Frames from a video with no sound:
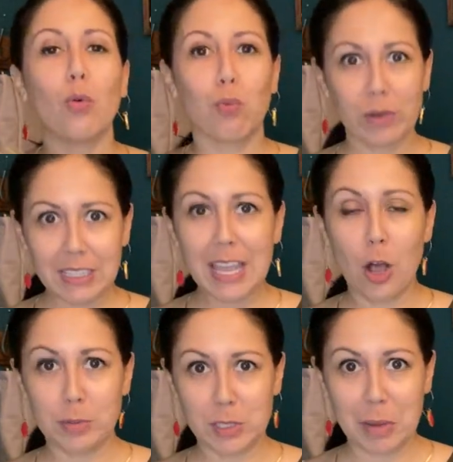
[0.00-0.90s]
really
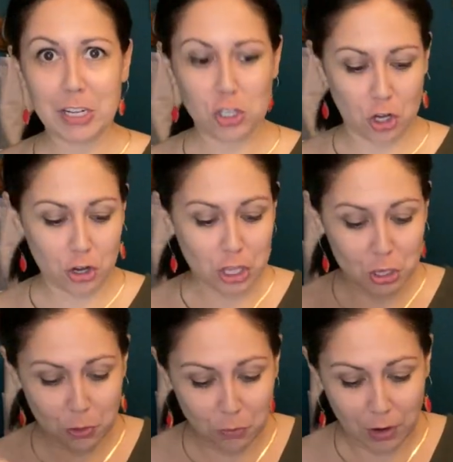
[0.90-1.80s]
helps make sure that
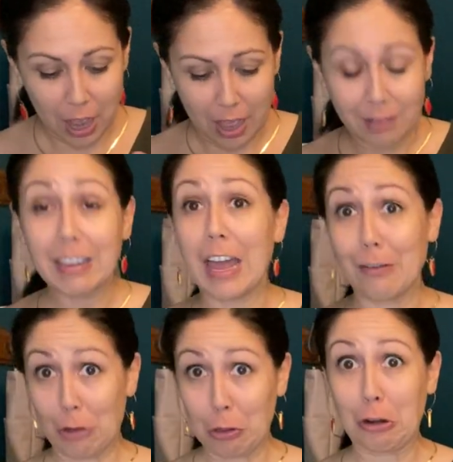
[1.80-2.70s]
you've got kind
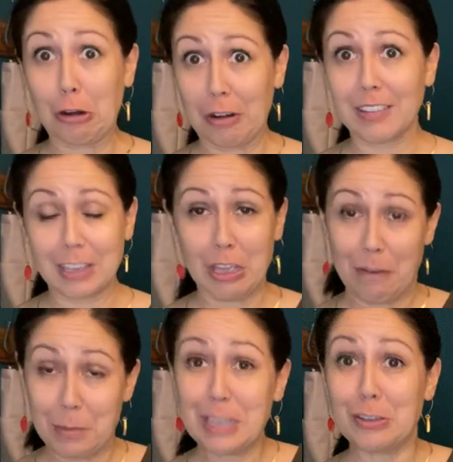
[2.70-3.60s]
of all your,
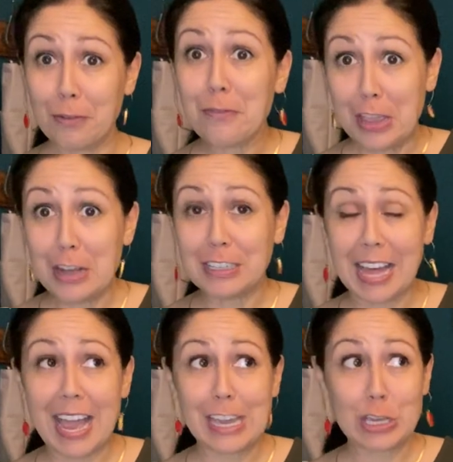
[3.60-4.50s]
it makes you feel
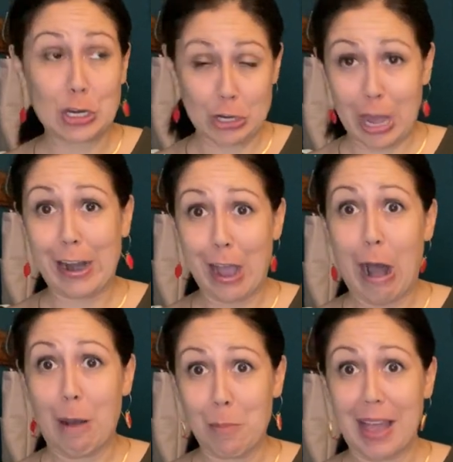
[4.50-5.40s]
like you're not a
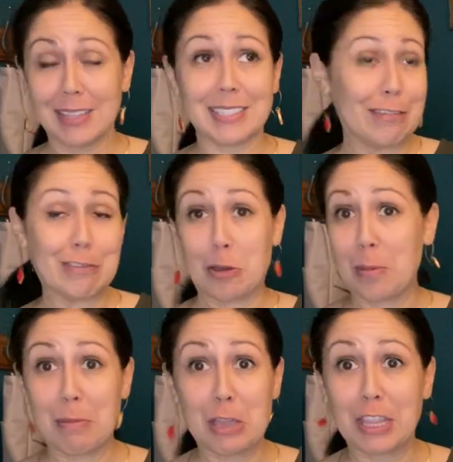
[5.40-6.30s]
hot mess, even though
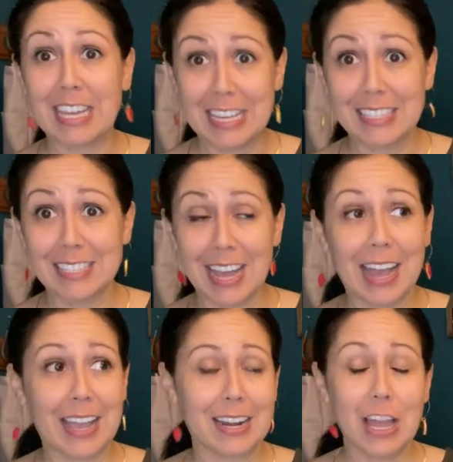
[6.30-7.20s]
maybe on the
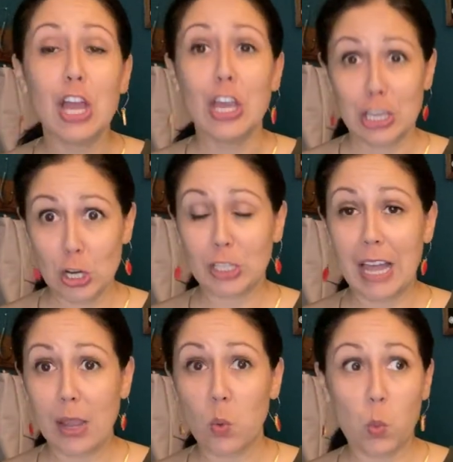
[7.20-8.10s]
inside, you're
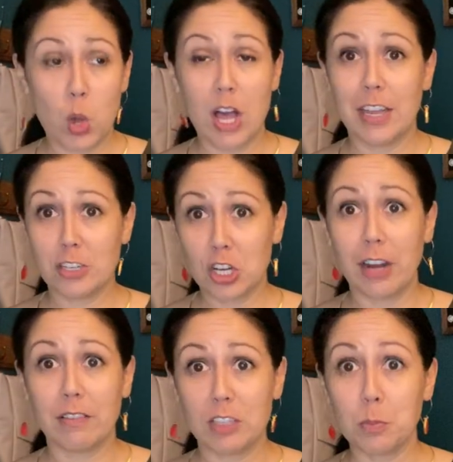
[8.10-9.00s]
like one
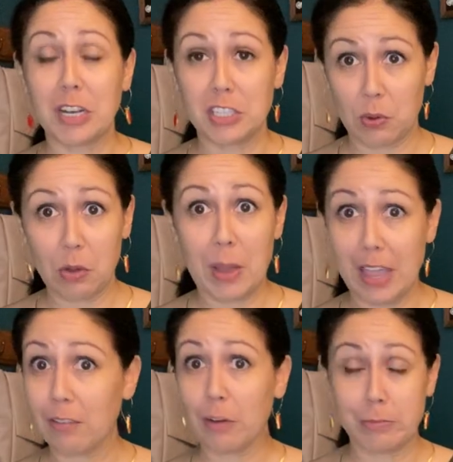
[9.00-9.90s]
shot of espresso
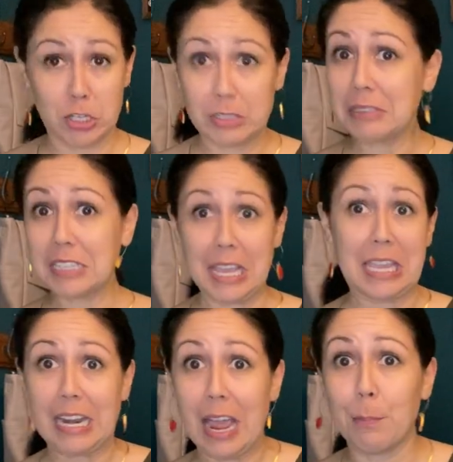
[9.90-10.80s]
away from just
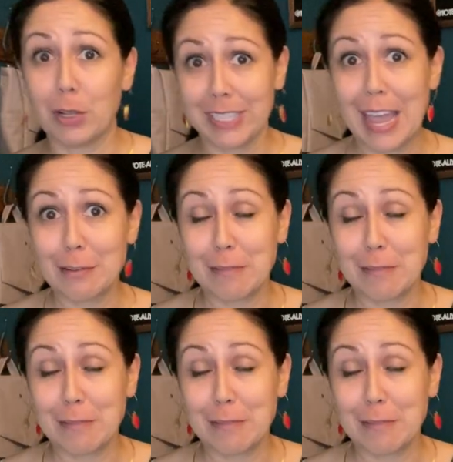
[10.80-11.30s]
taking a nap all day,